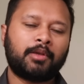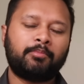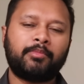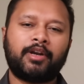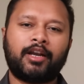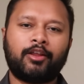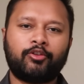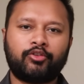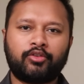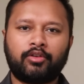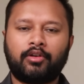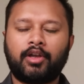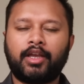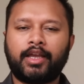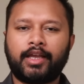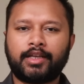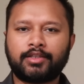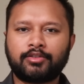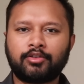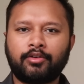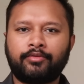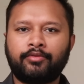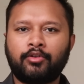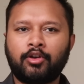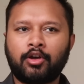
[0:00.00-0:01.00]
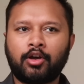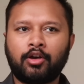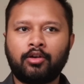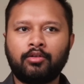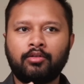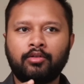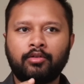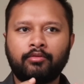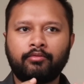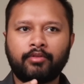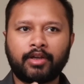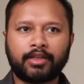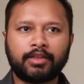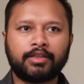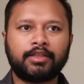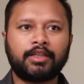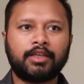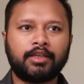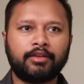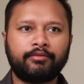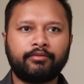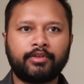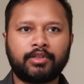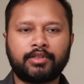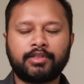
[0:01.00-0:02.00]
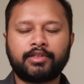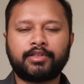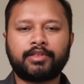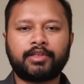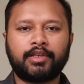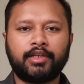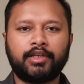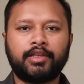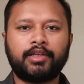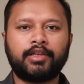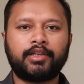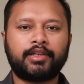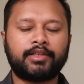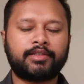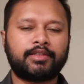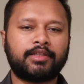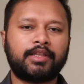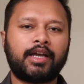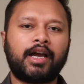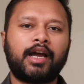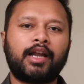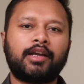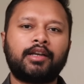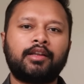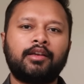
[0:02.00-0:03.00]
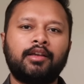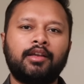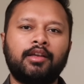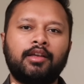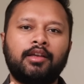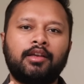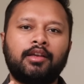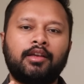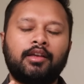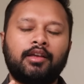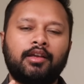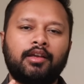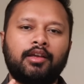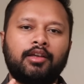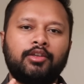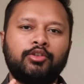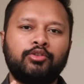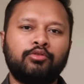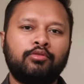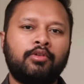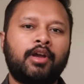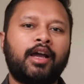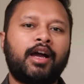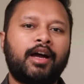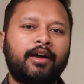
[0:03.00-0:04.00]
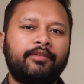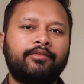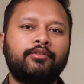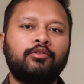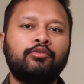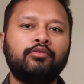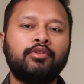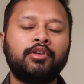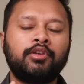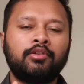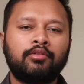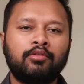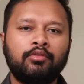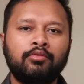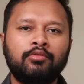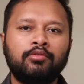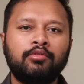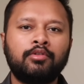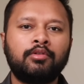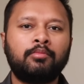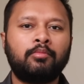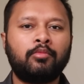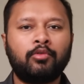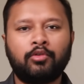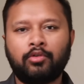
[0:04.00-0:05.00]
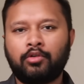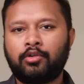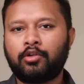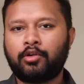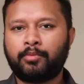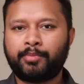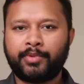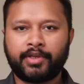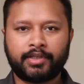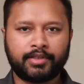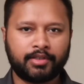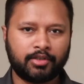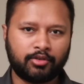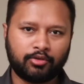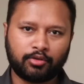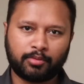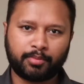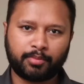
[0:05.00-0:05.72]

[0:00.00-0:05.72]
But as of now, one thing which is clear is that you have to include more topics in